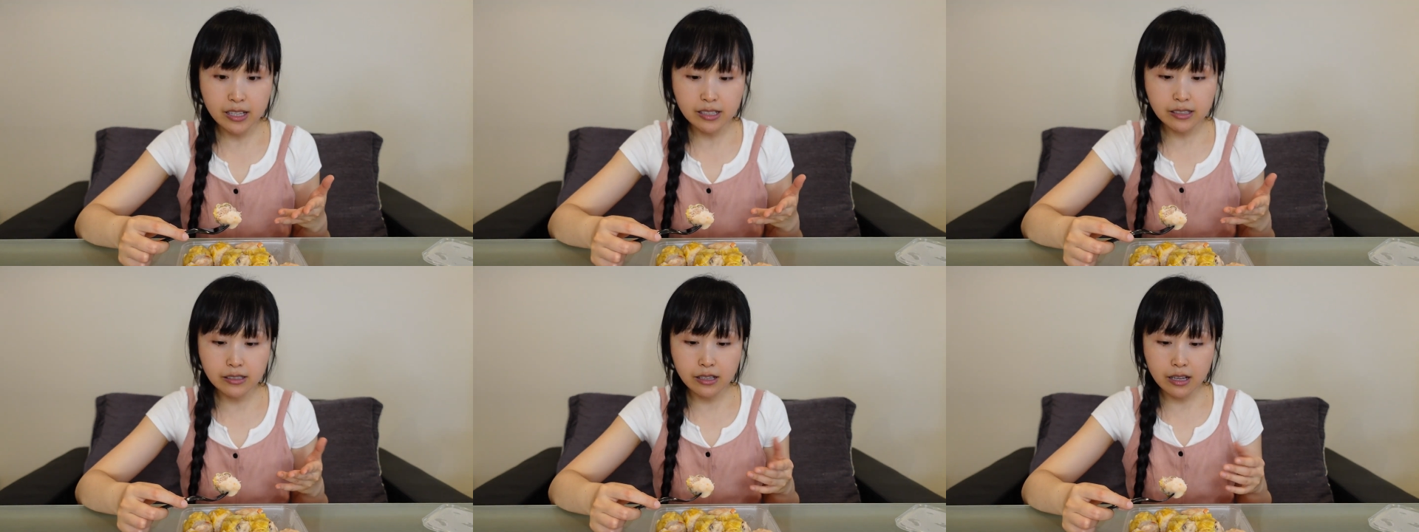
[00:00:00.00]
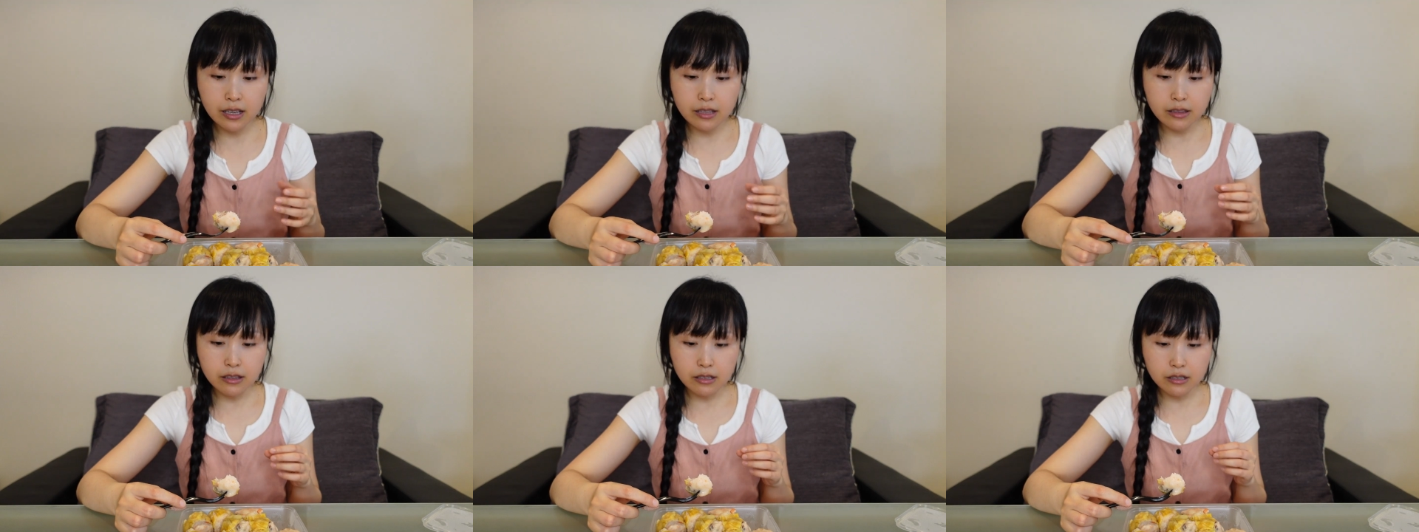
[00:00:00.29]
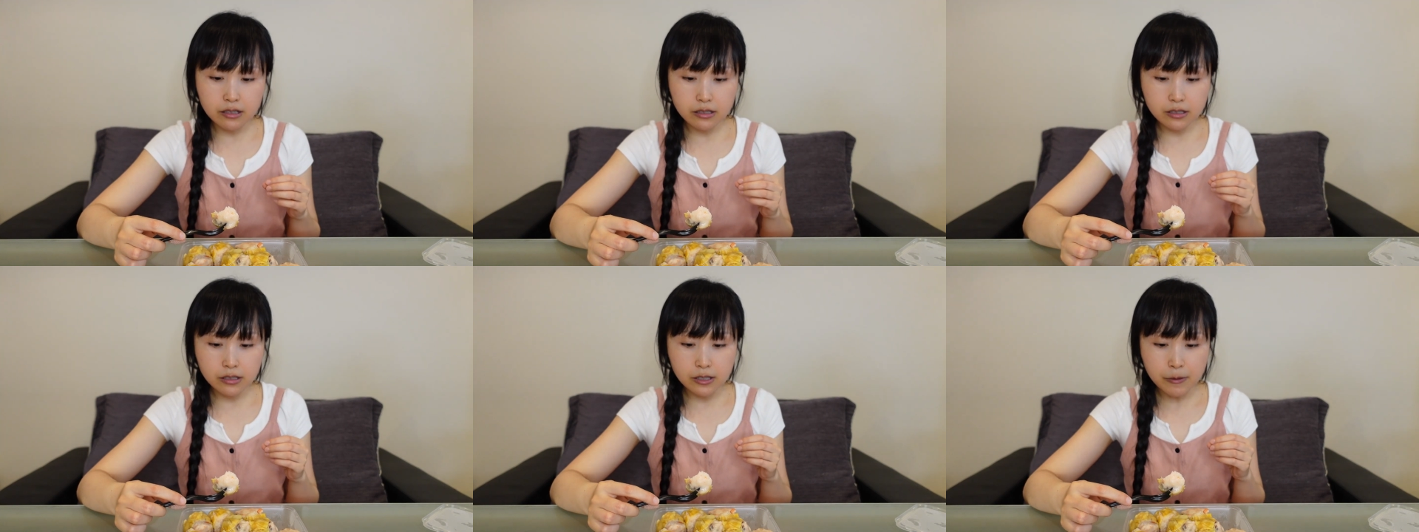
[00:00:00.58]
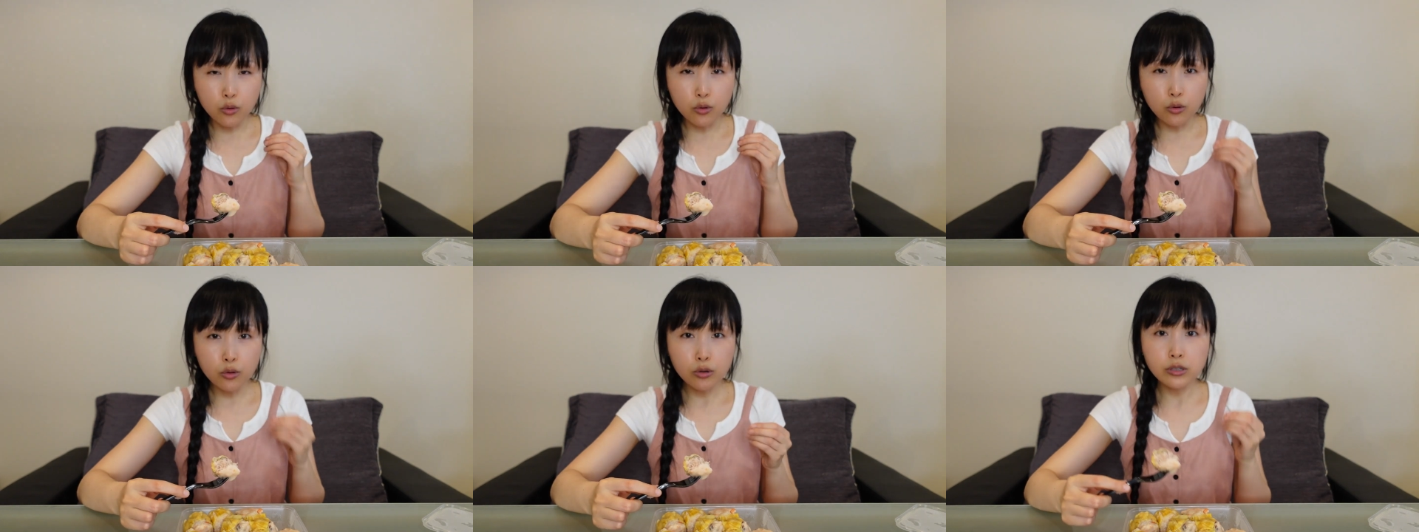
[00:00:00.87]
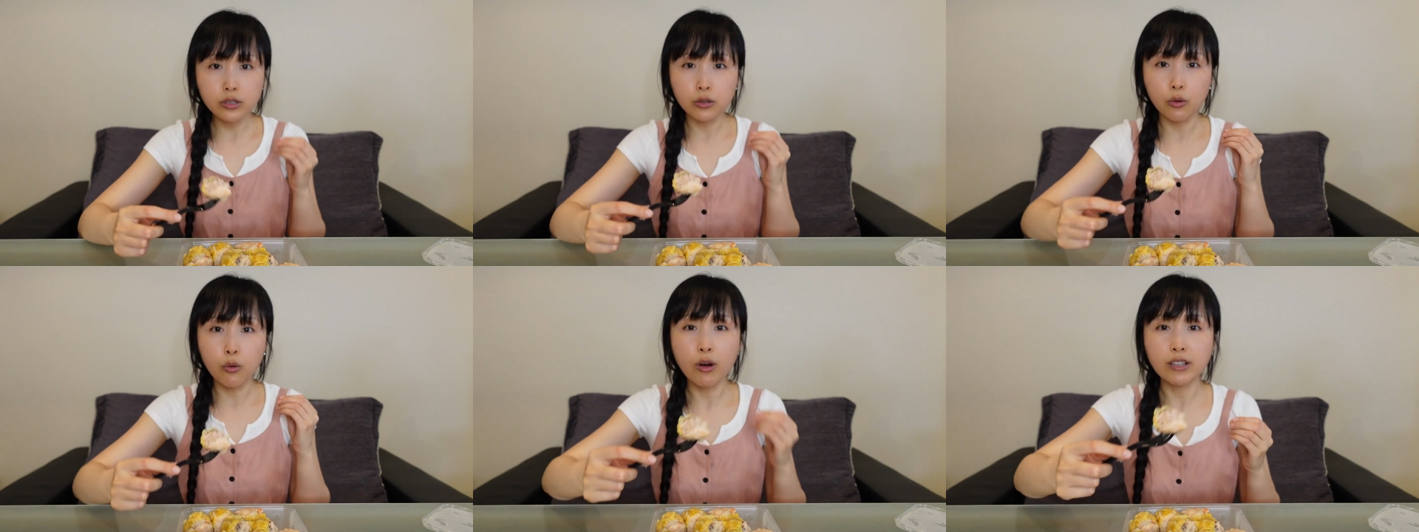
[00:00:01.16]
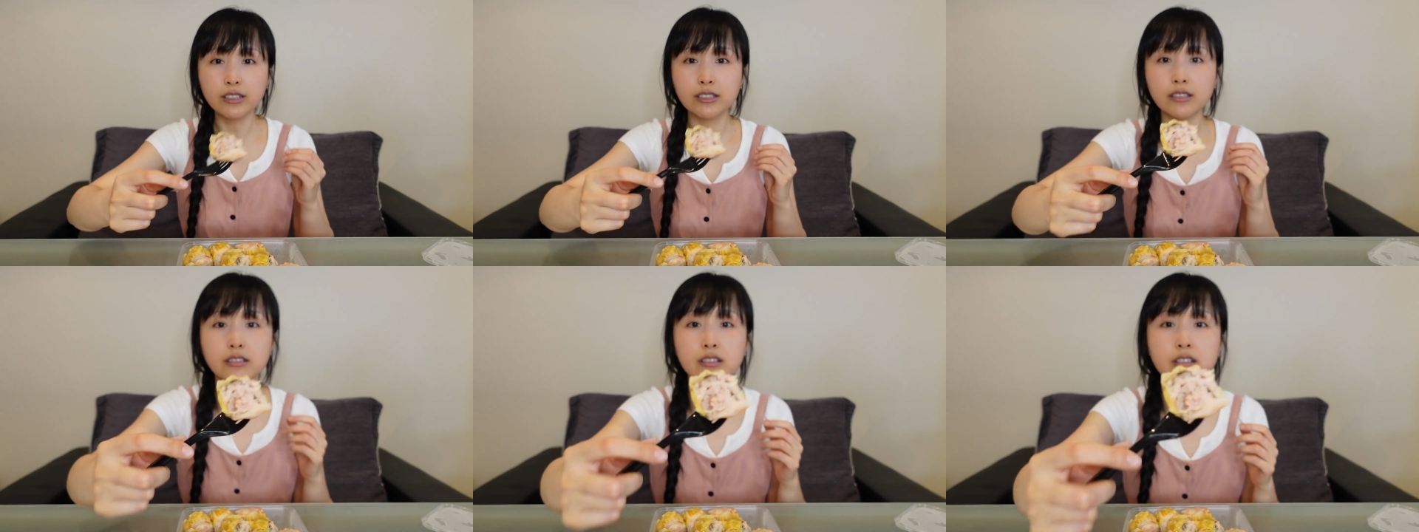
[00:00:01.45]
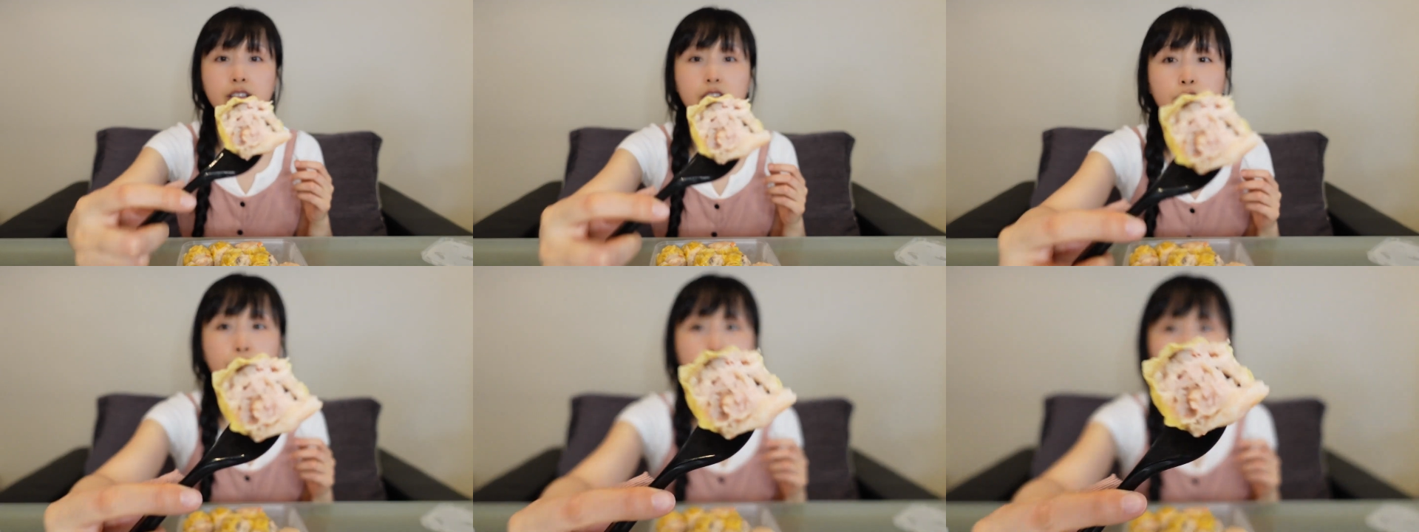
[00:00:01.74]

is that there's good quantity of